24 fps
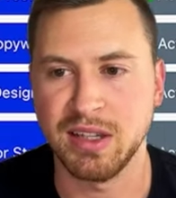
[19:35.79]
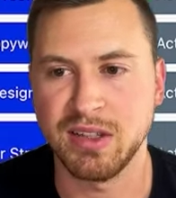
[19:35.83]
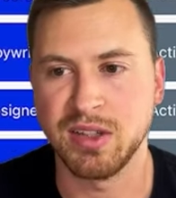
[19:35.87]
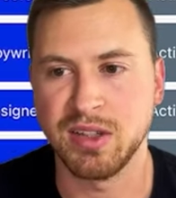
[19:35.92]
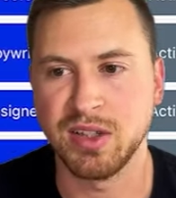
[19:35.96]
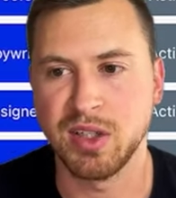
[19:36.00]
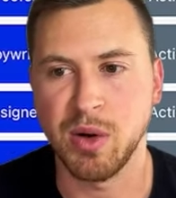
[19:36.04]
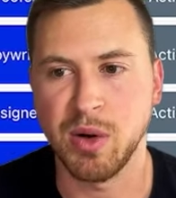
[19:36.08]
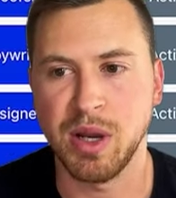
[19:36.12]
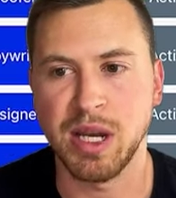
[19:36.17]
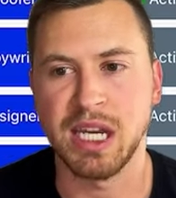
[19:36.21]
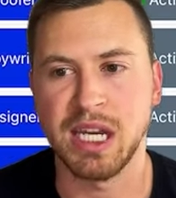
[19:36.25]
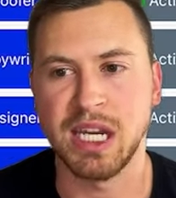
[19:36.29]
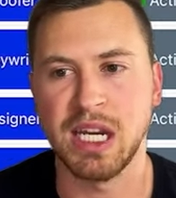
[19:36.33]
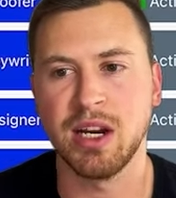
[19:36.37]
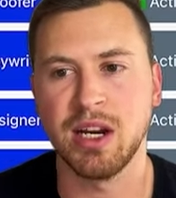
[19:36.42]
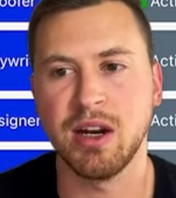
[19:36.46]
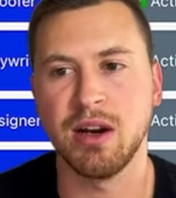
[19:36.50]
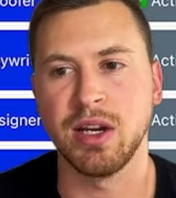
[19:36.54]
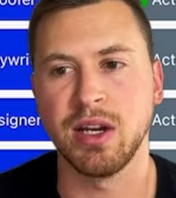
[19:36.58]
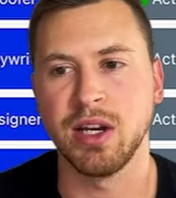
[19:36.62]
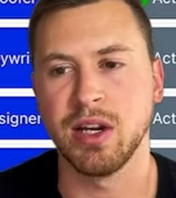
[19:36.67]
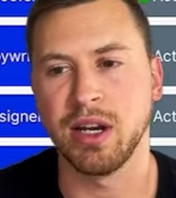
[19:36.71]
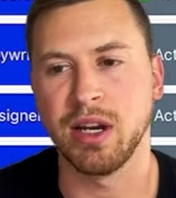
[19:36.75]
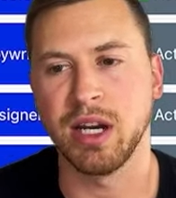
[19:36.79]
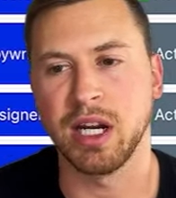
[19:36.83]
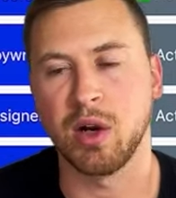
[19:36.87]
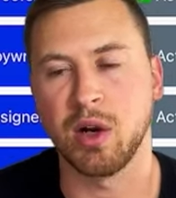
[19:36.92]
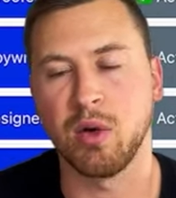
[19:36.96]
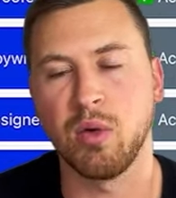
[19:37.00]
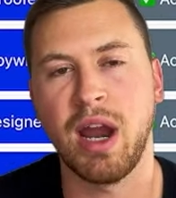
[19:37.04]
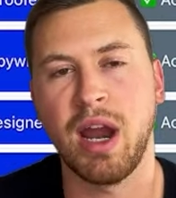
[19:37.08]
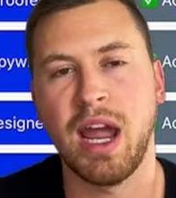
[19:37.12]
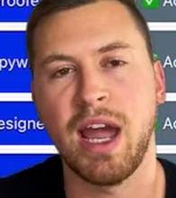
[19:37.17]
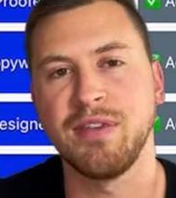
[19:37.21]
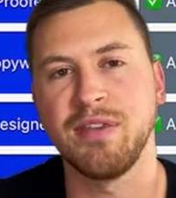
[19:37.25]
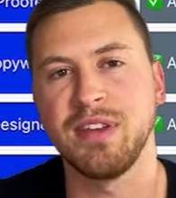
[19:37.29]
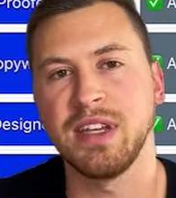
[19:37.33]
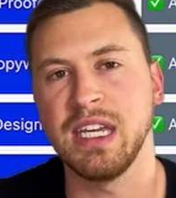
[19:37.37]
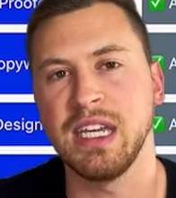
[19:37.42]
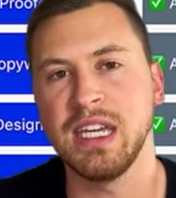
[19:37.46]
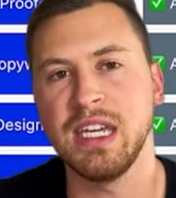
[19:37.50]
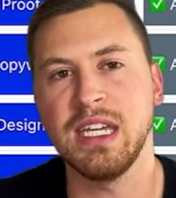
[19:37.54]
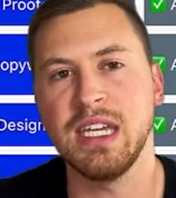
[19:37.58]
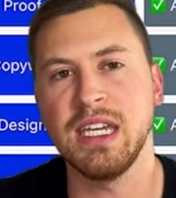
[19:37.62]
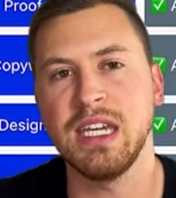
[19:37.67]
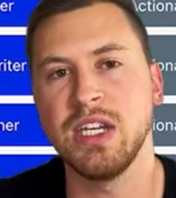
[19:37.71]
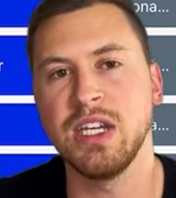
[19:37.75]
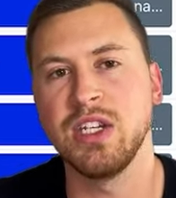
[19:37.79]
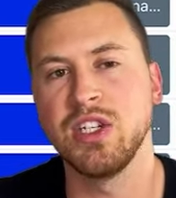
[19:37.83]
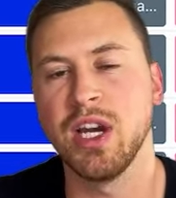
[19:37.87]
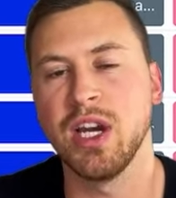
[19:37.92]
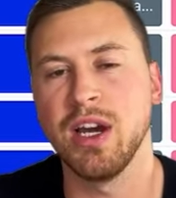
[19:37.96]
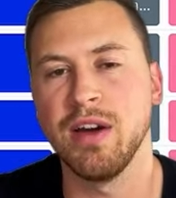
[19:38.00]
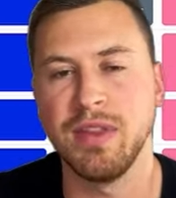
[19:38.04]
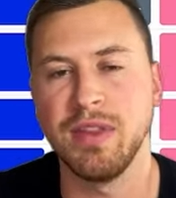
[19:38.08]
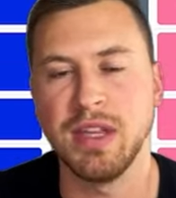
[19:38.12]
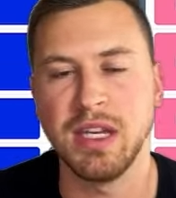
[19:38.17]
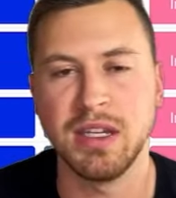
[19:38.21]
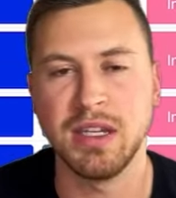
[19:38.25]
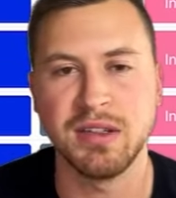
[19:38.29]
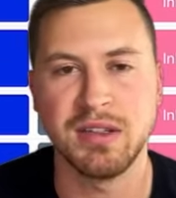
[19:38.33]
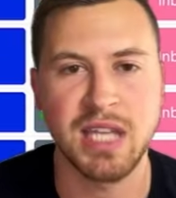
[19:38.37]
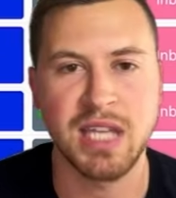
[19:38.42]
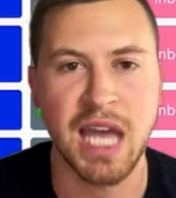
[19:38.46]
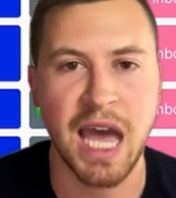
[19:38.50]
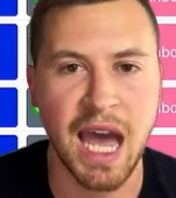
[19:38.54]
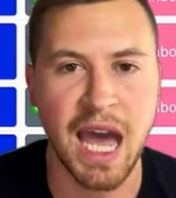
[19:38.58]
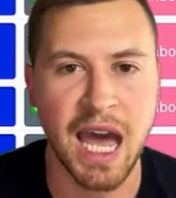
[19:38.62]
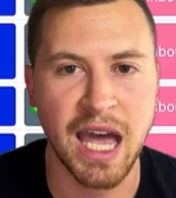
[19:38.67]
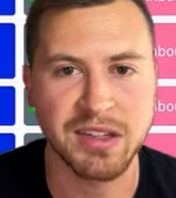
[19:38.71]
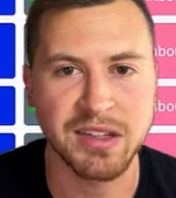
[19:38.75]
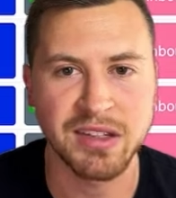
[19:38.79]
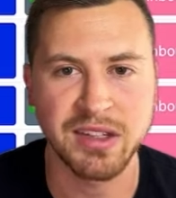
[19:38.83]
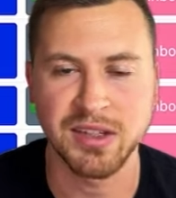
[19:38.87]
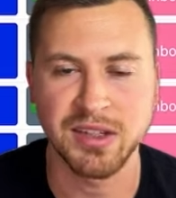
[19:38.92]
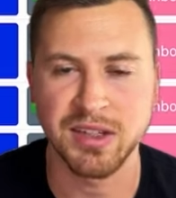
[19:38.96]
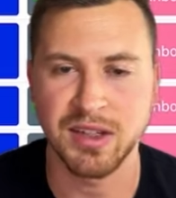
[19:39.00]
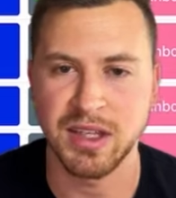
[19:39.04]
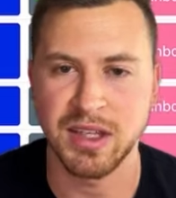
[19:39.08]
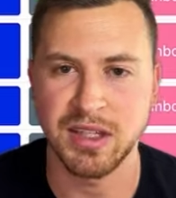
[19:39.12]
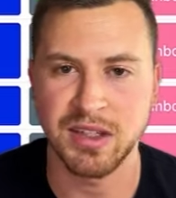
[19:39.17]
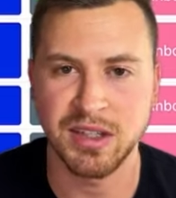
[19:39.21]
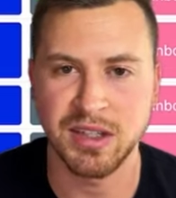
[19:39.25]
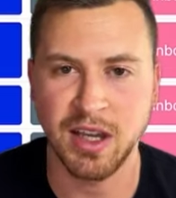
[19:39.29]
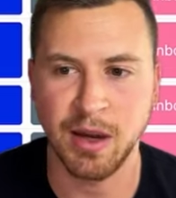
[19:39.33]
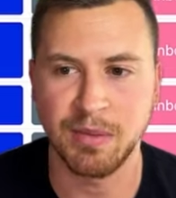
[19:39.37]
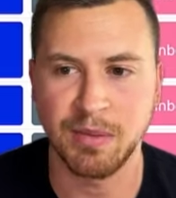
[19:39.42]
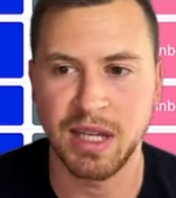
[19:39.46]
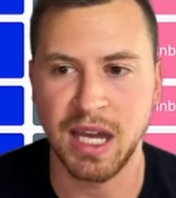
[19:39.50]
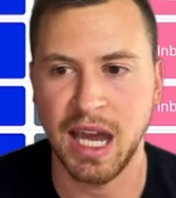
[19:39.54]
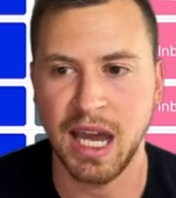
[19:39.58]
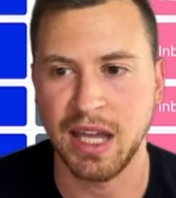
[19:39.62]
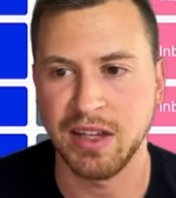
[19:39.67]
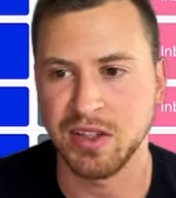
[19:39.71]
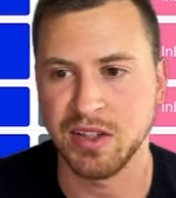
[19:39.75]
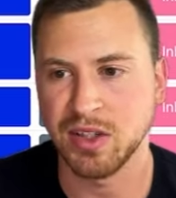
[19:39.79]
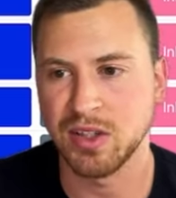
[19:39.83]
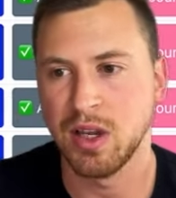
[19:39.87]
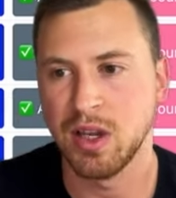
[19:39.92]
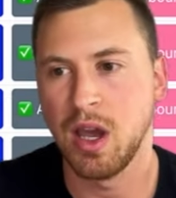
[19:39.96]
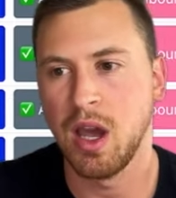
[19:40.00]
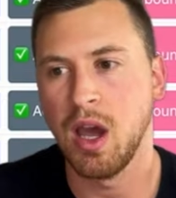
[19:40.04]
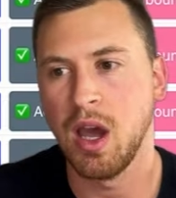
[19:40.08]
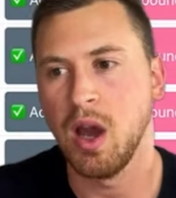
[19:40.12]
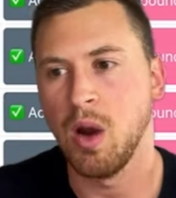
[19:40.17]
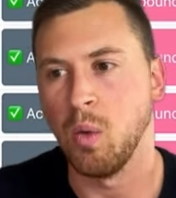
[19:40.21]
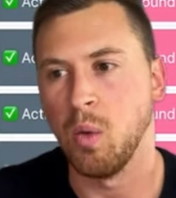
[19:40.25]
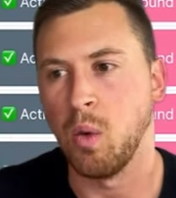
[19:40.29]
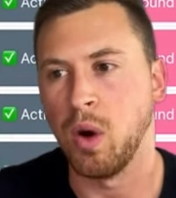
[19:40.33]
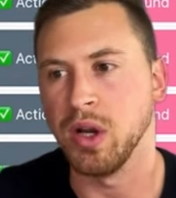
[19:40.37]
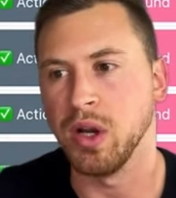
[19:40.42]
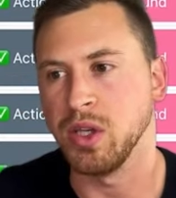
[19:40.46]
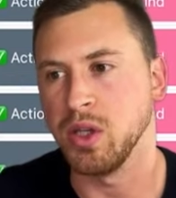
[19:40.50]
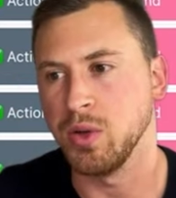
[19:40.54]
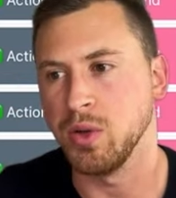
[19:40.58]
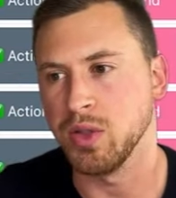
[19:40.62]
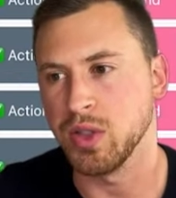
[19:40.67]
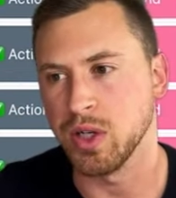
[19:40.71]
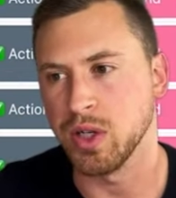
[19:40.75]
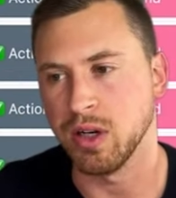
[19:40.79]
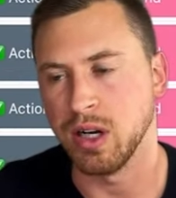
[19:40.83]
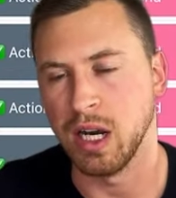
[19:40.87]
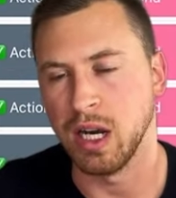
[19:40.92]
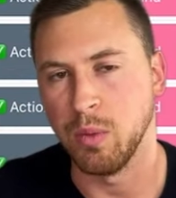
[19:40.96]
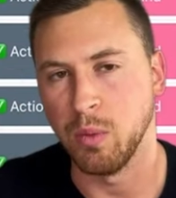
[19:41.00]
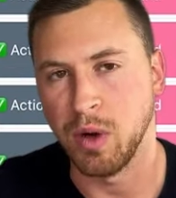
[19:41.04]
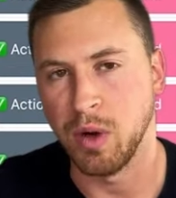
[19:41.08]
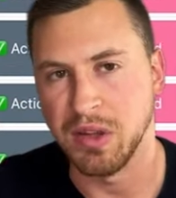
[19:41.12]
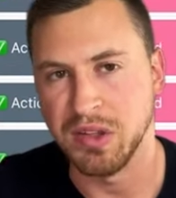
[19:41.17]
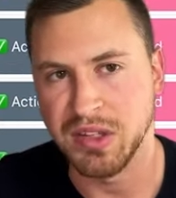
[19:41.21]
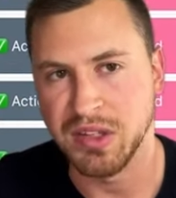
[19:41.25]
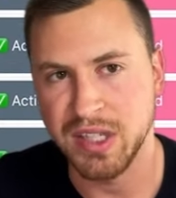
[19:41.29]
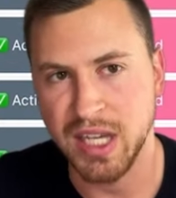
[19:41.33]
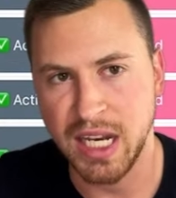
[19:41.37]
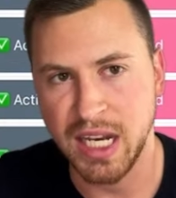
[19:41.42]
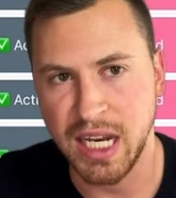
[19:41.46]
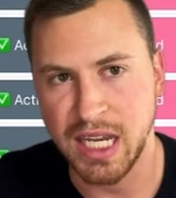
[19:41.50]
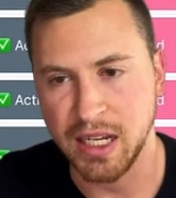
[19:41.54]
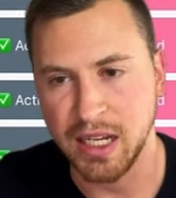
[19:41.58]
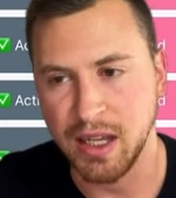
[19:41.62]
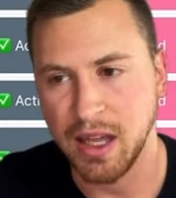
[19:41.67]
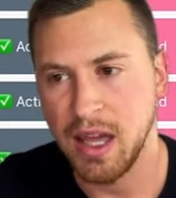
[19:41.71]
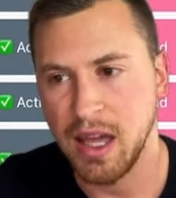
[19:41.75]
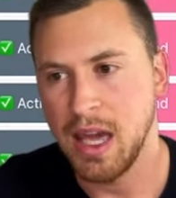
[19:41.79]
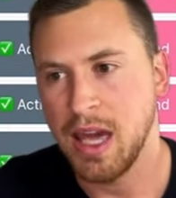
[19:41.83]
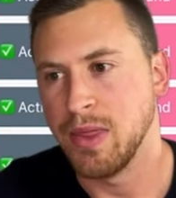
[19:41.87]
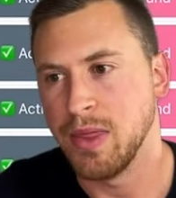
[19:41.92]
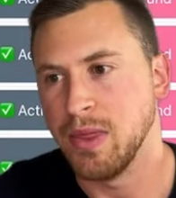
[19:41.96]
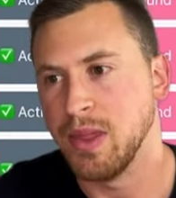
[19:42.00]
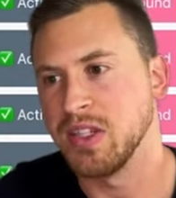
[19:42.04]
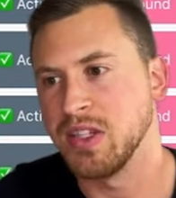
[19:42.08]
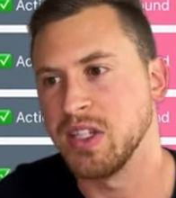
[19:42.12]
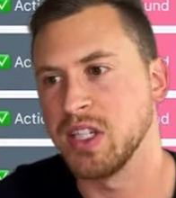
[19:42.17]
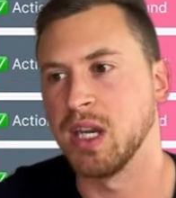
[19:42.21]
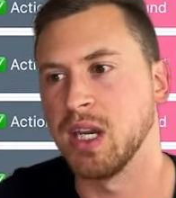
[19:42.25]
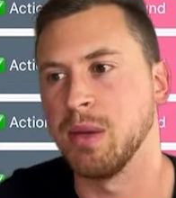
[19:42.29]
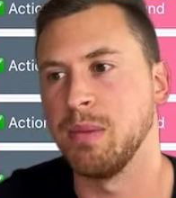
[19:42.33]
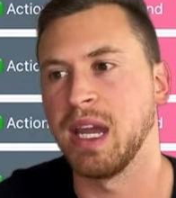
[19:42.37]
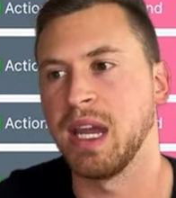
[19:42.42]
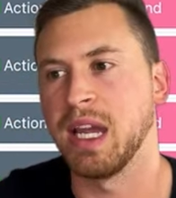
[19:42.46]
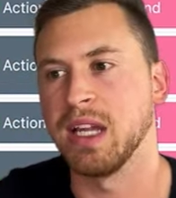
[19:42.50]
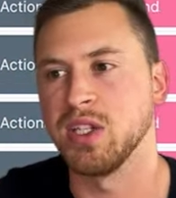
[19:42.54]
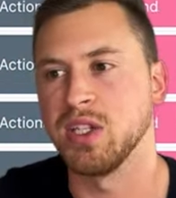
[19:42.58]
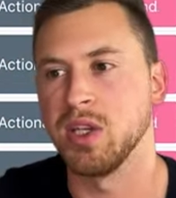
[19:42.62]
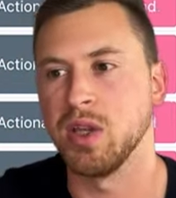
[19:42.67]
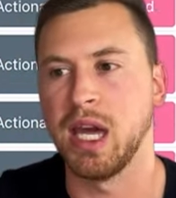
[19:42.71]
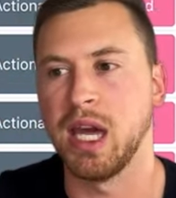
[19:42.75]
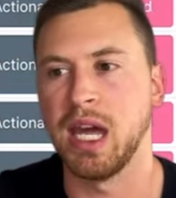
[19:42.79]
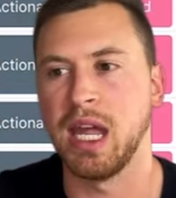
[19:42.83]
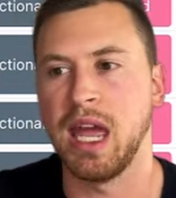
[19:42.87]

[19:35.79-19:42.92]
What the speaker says: So in here, you're going to craft each of these tasks, these subtasks, one user in one sitting. This is going to make it so that